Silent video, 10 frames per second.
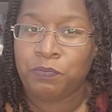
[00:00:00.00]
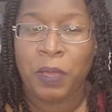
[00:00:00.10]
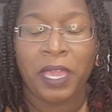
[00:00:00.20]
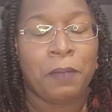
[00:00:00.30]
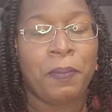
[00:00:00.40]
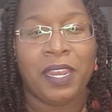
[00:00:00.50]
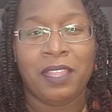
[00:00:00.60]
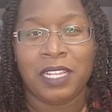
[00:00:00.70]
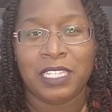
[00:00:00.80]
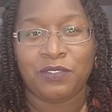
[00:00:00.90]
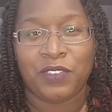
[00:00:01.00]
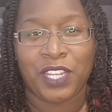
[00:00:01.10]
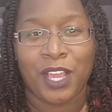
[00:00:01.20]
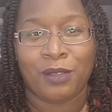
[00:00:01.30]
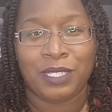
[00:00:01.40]
hit a pin in this
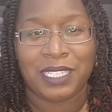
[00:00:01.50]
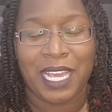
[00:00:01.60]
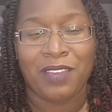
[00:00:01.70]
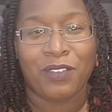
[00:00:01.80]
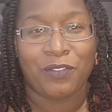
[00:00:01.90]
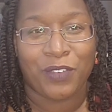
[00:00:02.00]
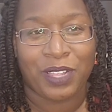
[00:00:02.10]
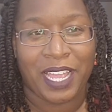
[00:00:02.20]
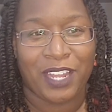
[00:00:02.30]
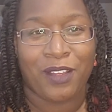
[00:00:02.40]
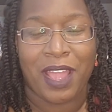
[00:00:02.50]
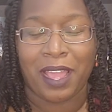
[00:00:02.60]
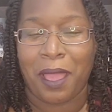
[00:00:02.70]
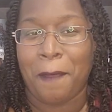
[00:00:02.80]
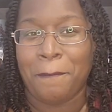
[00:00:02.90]
video, save it for later, and
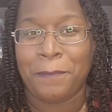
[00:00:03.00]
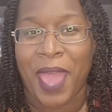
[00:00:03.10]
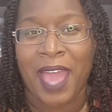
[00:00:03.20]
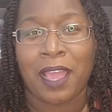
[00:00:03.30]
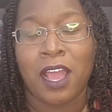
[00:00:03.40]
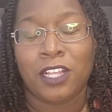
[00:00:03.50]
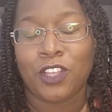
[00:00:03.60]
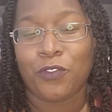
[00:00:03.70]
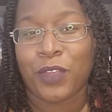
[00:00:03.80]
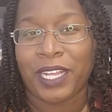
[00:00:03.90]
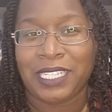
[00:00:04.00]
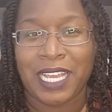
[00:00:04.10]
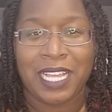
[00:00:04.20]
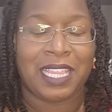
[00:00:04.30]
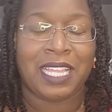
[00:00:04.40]
come back. Don't forget to
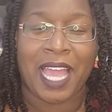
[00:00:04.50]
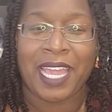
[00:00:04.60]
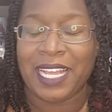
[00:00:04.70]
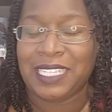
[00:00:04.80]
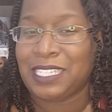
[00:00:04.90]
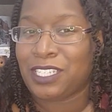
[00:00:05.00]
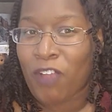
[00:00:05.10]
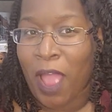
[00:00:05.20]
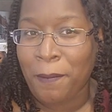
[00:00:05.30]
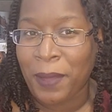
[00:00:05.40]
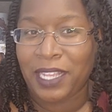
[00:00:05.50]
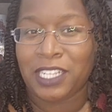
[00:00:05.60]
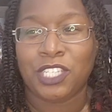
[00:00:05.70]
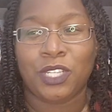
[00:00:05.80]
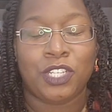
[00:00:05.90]
hit the like and subscribe button
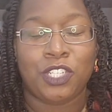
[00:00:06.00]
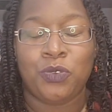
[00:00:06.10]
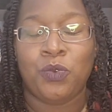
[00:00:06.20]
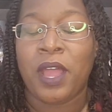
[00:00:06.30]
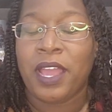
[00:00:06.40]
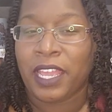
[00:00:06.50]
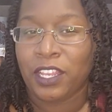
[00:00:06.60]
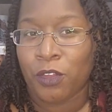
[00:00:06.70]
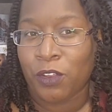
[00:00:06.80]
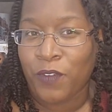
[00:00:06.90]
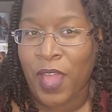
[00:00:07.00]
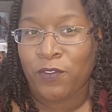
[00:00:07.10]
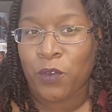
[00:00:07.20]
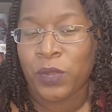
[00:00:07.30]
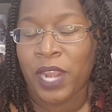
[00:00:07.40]
so that you get notified
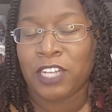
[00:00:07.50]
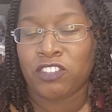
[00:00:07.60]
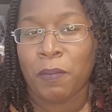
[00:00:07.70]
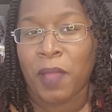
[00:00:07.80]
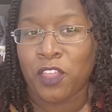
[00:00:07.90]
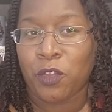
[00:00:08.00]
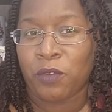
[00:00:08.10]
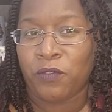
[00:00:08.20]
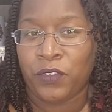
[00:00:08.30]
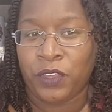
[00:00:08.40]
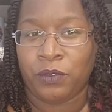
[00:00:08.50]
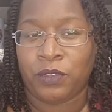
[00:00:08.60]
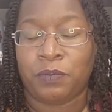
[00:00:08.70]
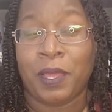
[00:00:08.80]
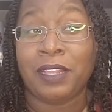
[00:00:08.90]
for when I drop other
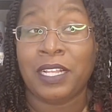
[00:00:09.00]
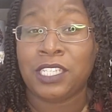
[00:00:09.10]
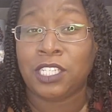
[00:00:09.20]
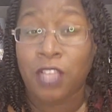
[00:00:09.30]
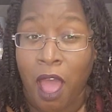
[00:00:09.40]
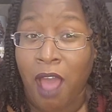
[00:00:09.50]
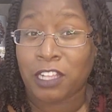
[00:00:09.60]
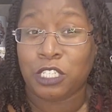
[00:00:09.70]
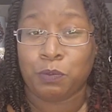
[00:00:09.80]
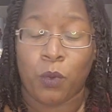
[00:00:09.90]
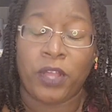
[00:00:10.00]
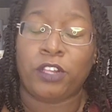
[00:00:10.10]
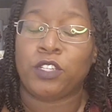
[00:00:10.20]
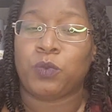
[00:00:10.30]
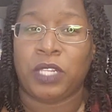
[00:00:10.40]
reviews. But let's talk
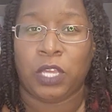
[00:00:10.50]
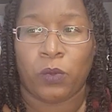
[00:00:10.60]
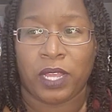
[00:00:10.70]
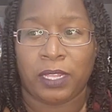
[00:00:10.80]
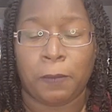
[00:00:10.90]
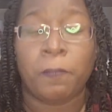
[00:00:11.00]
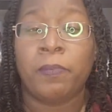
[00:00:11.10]
spoilers really quickly.